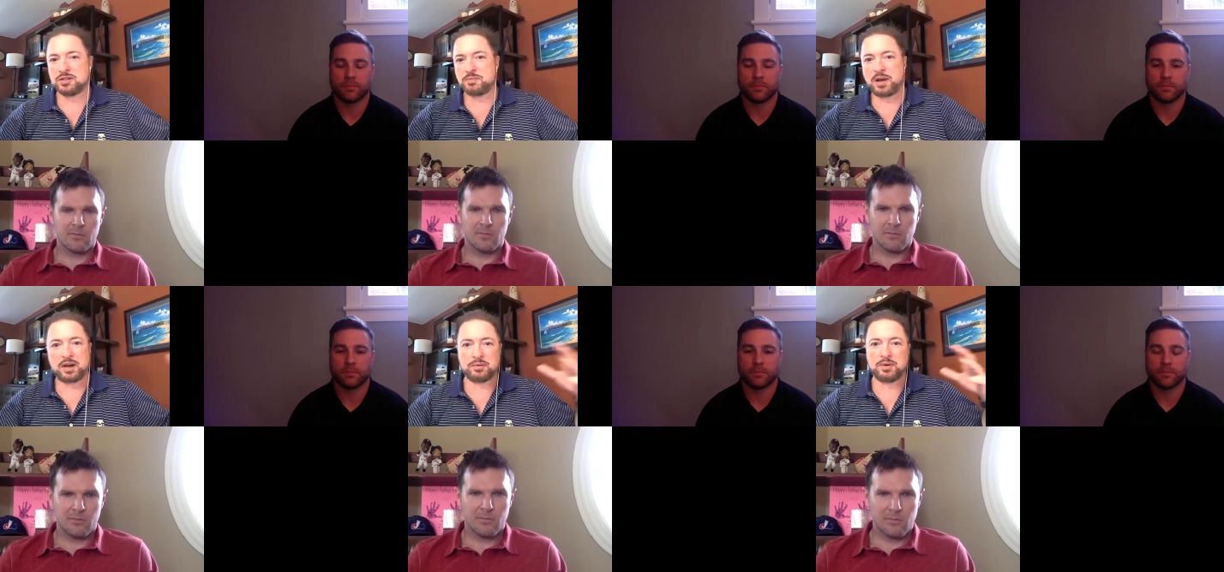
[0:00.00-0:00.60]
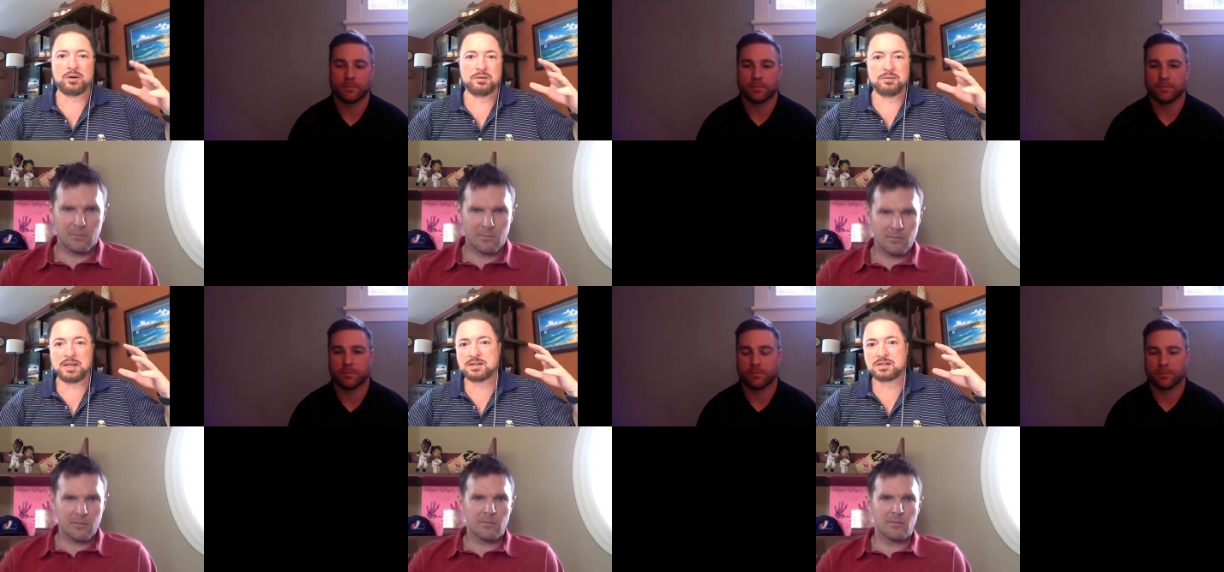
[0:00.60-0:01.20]
Speaker 1: spot or
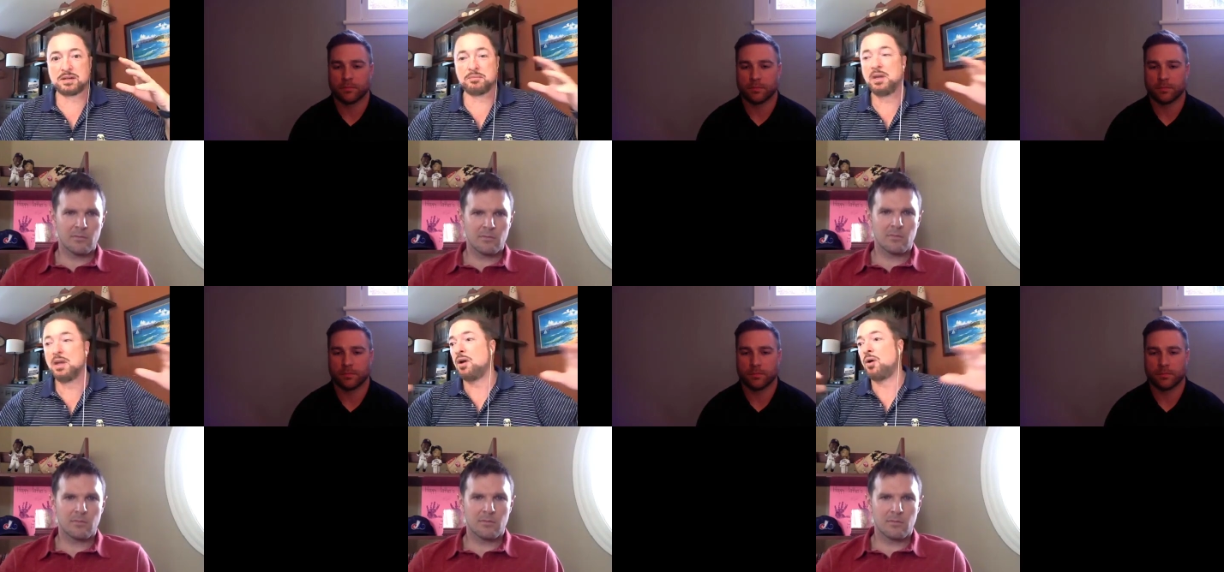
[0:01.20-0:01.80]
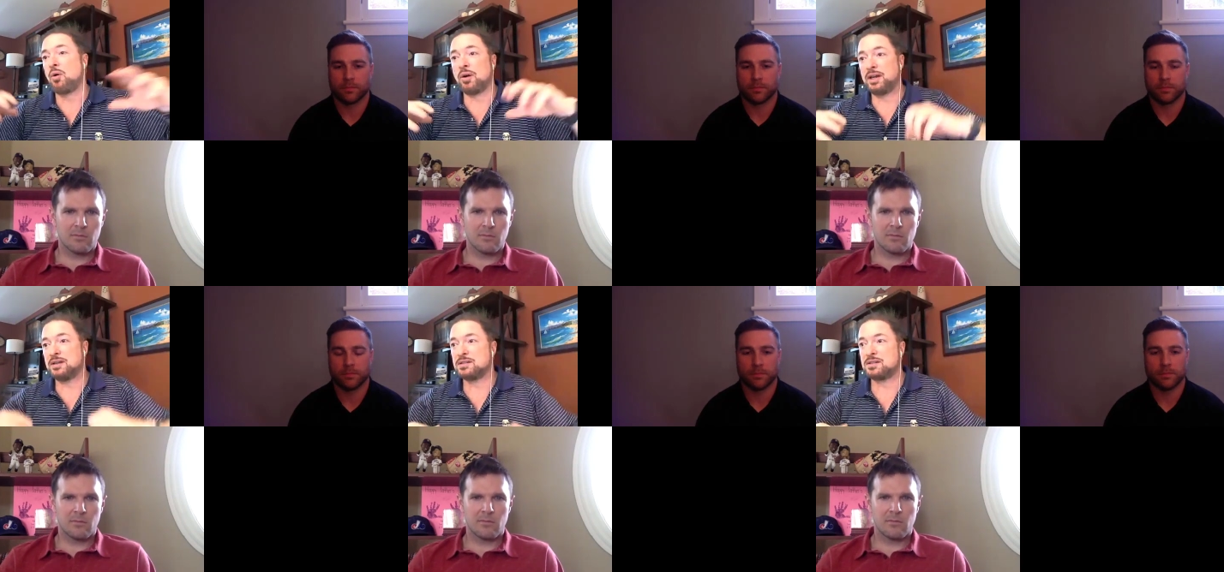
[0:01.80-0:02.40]
needs some, or
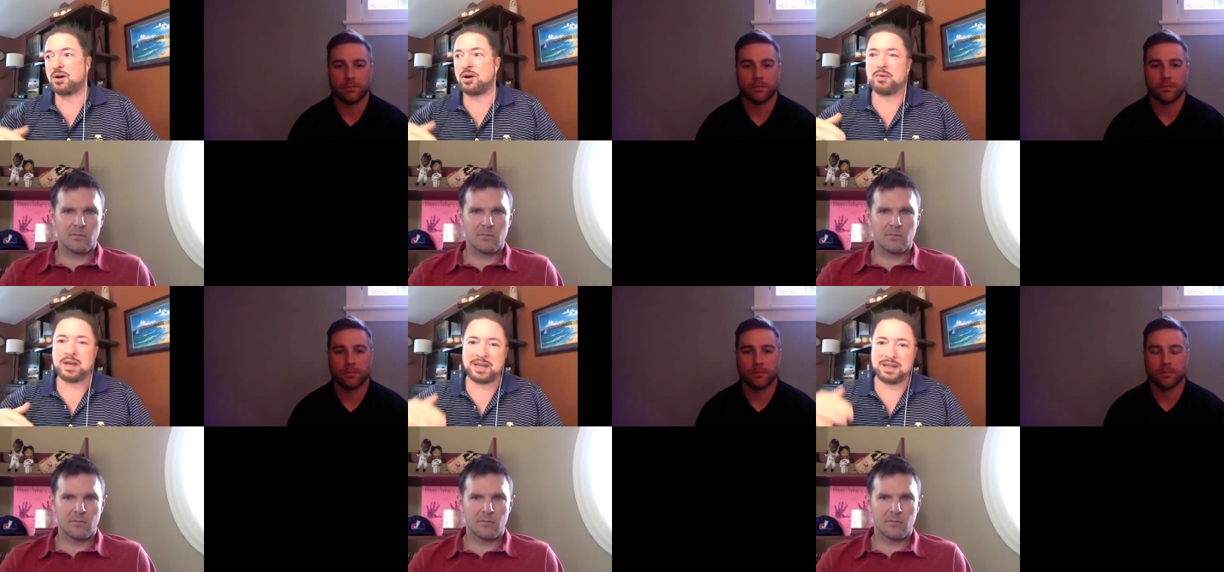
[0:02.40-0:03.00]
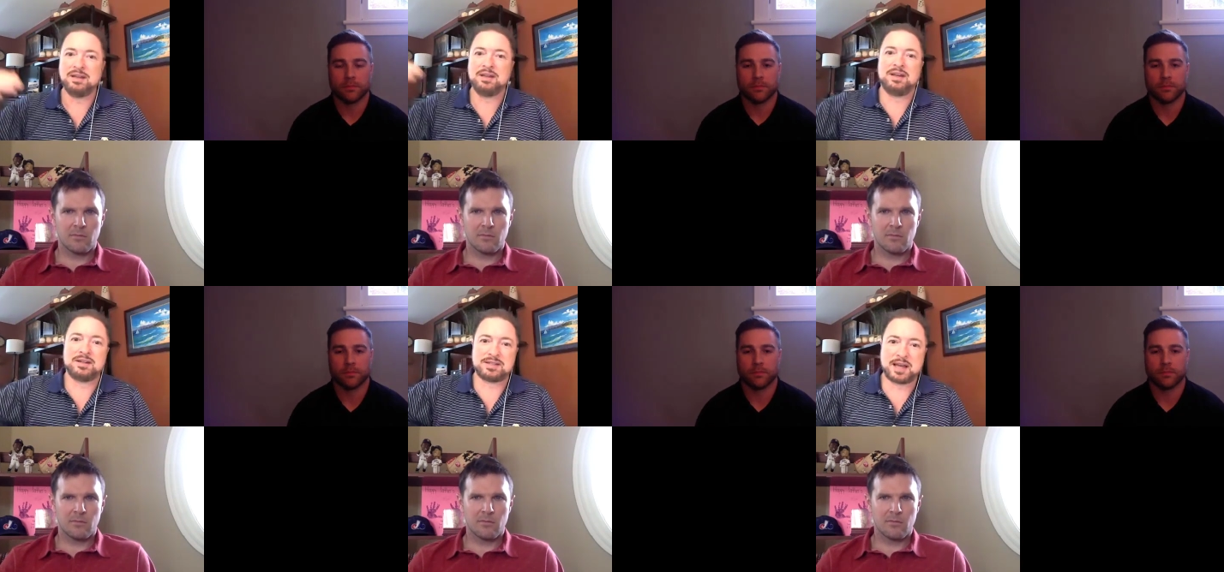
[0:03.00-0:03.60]
is already
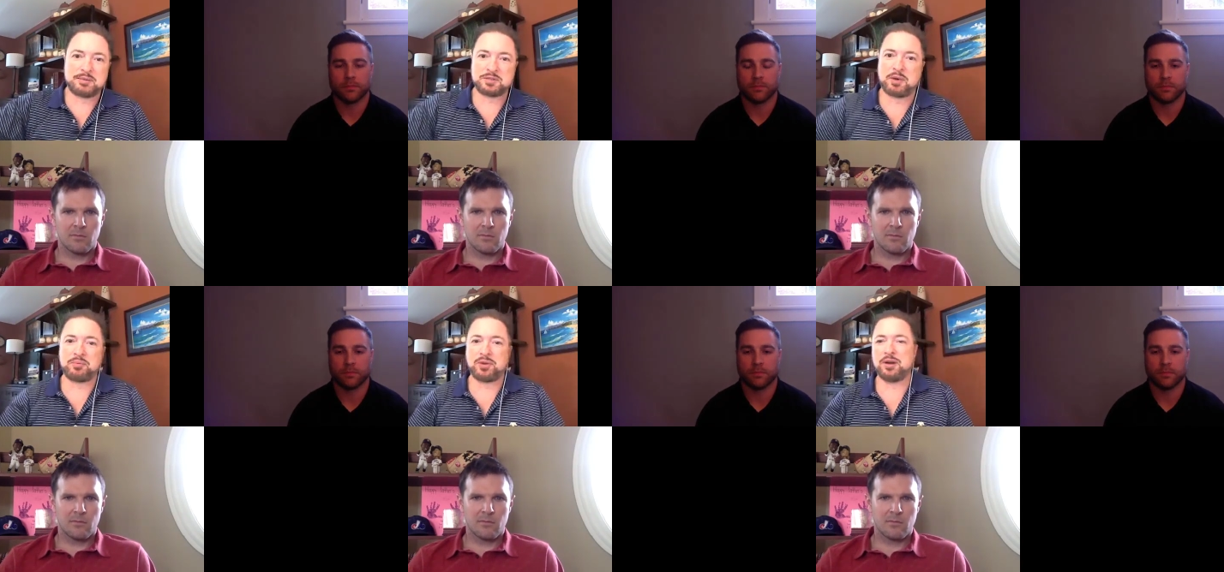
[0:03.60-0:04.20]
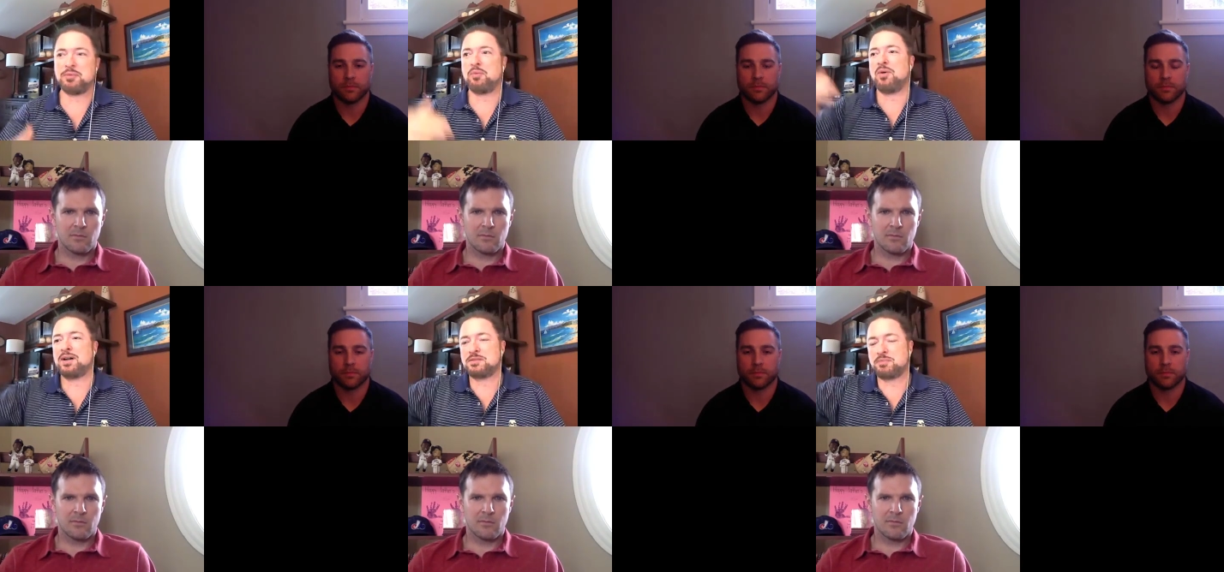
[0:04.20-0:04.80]
an established ball player but
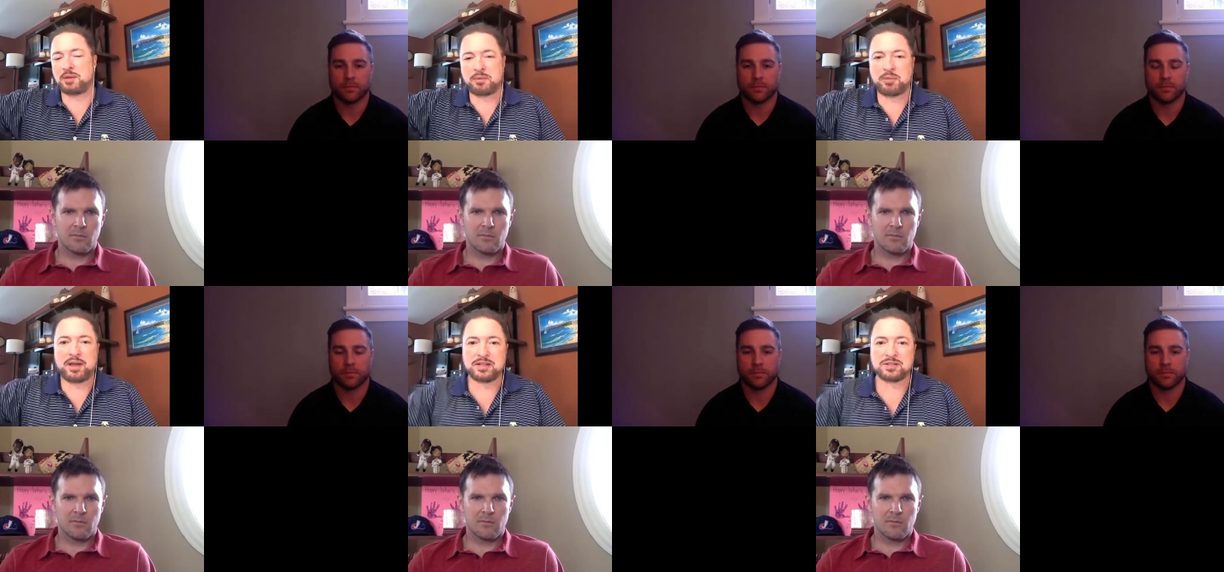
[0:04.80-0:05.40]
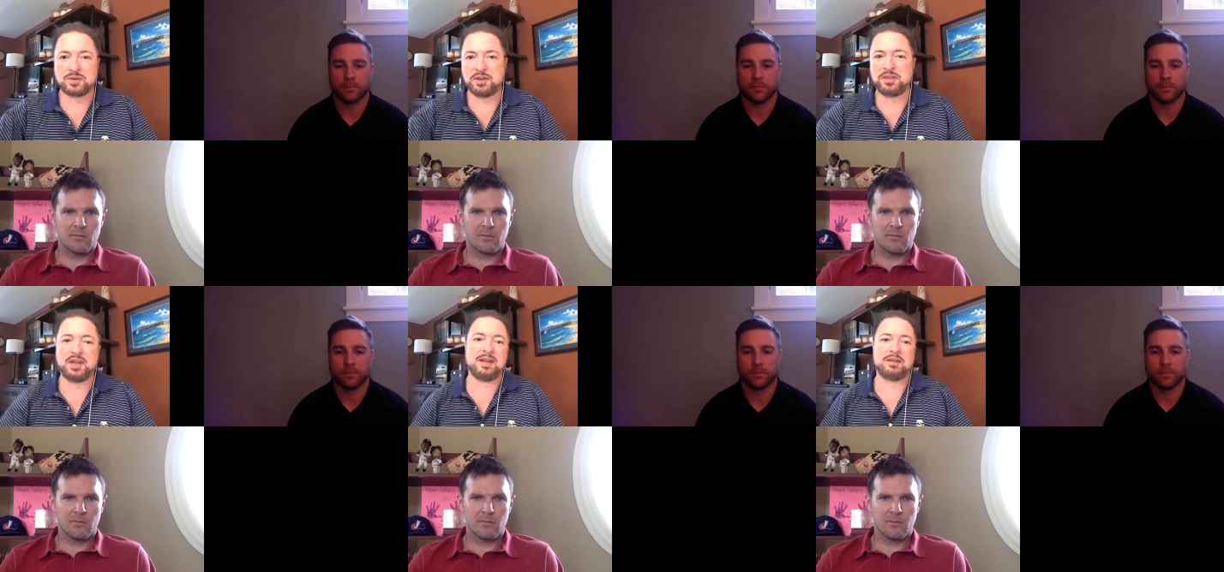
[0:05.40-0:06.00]
wants blah, blah, blah, that sort of
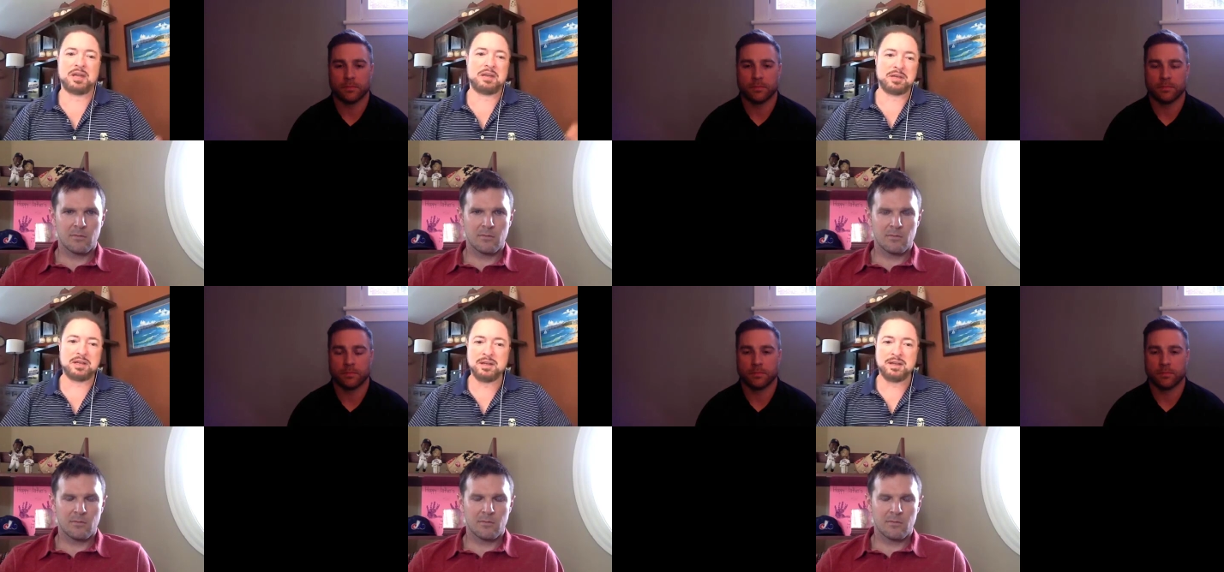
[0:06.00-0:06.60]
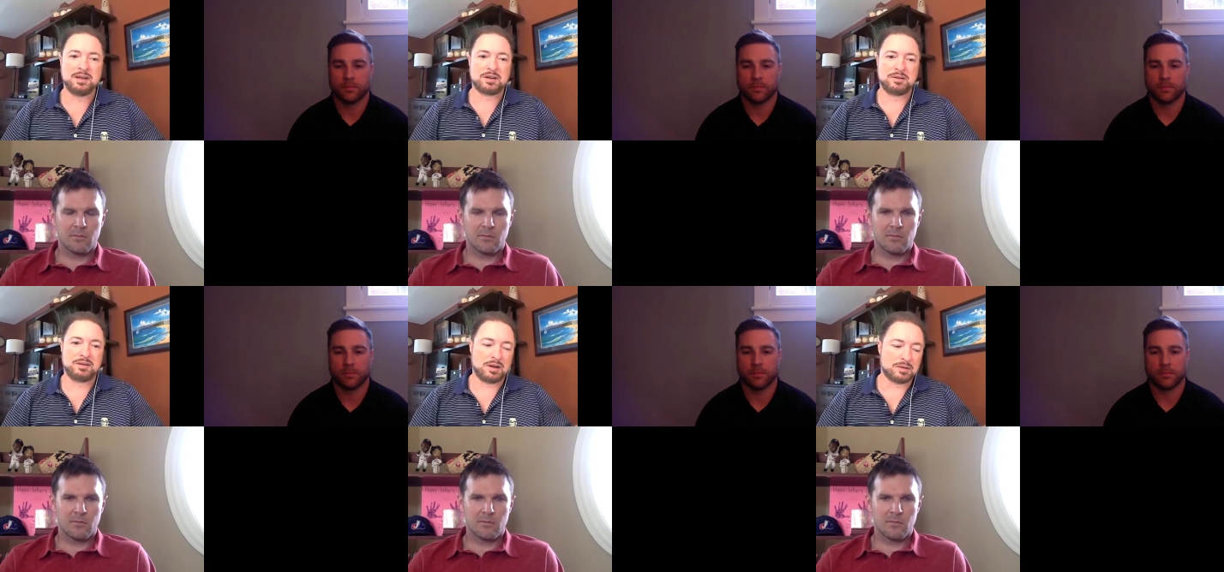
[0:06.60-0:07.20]
thing. And maybe,
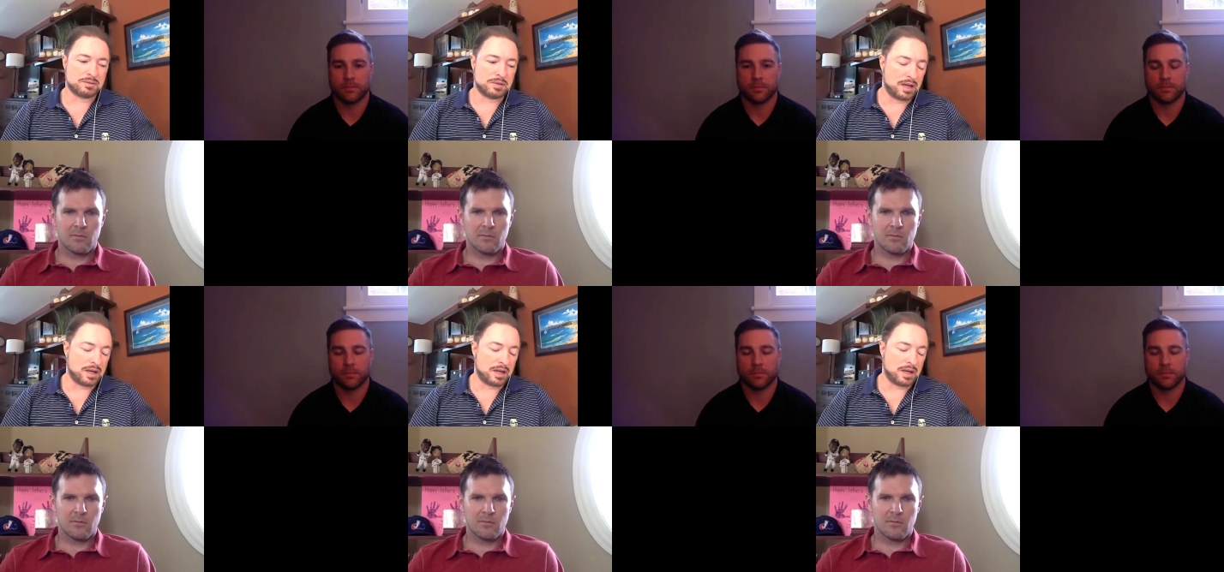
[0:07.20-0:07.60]
you know,